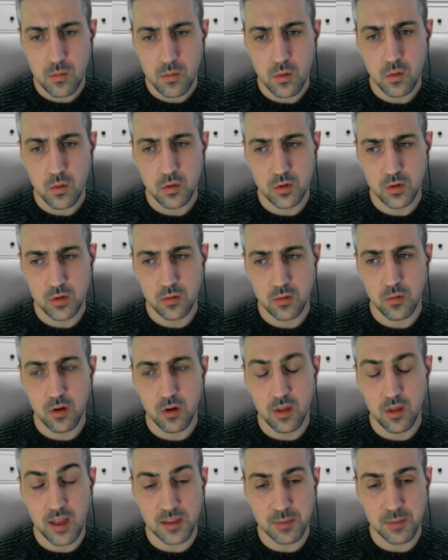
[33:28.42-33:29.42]
Awesome.
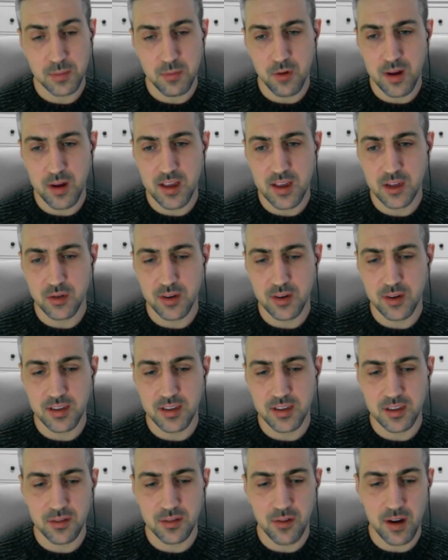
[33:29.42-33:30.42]
Well, that's been really
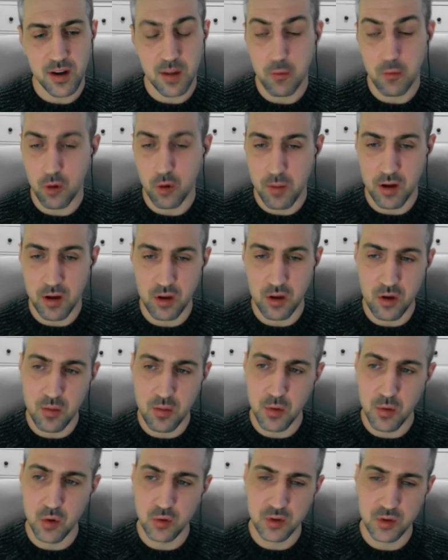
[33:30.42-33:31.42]
interesting to find out more about you,
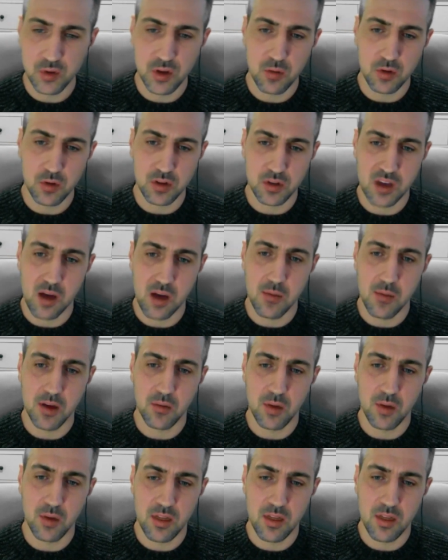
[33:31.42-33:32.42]
but also what's coming
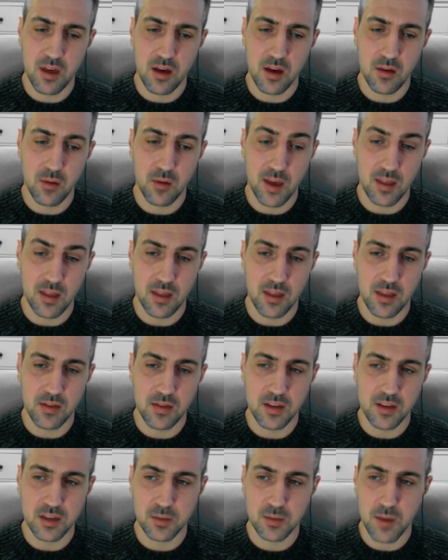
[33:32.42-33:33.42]
with in
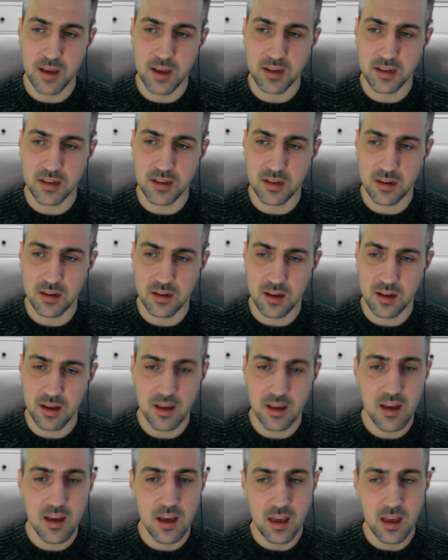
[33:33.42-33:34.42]
this space. And
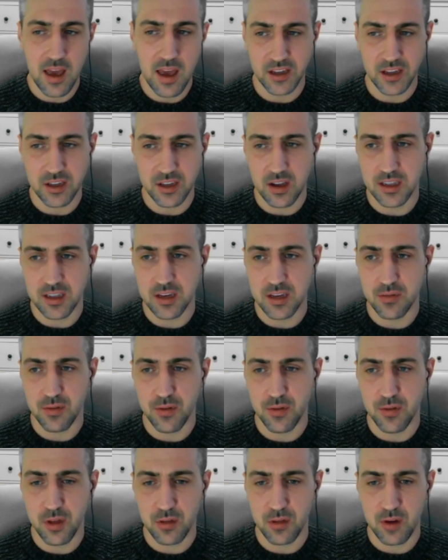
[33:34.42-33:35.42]
excited for
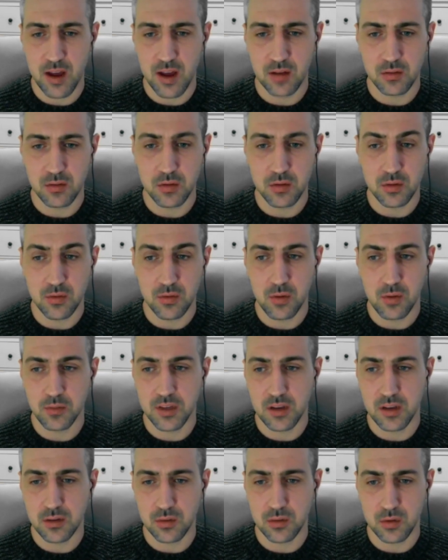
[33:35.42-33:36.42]
further announcements from
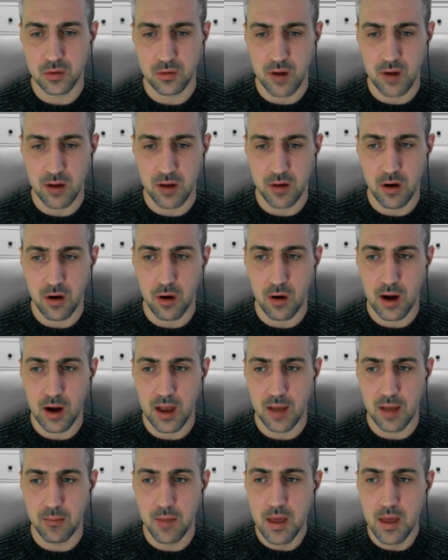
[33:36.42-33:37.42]
Salesforce around
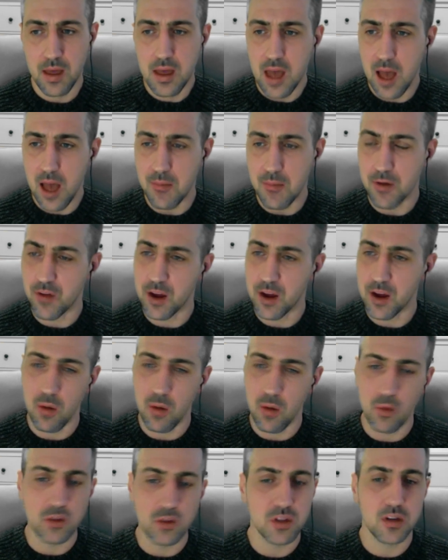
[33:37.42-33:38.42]
RLM. If
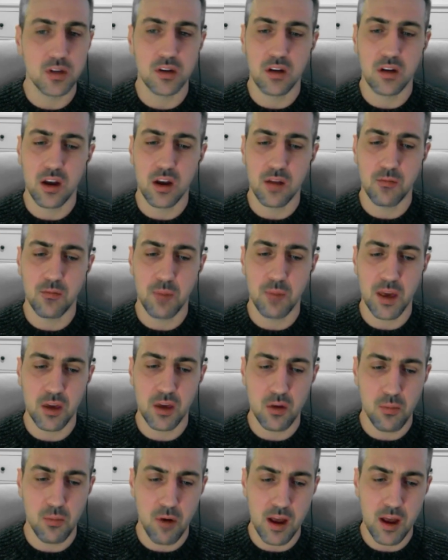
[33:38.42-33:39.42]
anyone wants to kind of pick
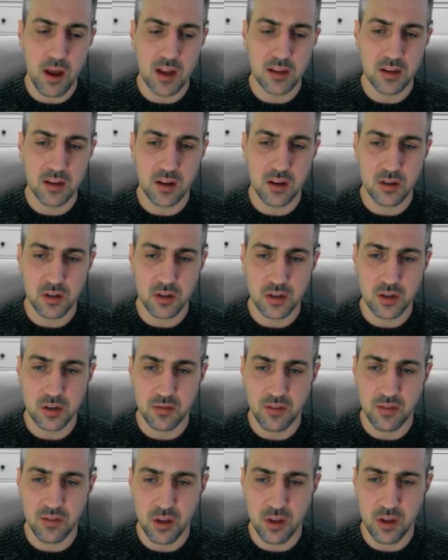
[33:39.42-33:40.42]
your brains, ask you
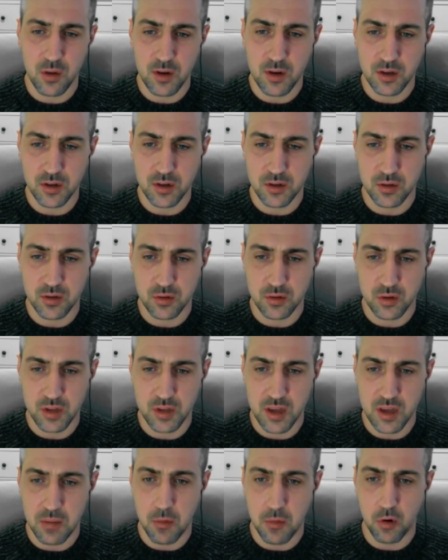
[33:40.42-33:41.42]
some further questions, or just
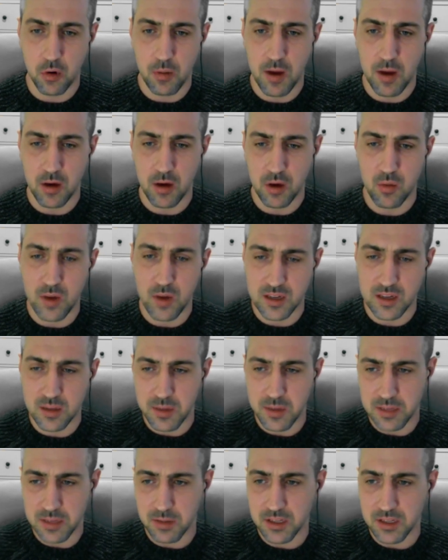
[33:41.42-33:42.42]
hear more about you, where's the
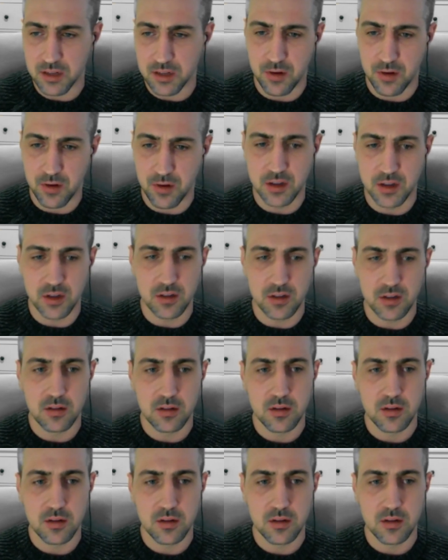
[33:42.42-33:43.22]
best place to find you?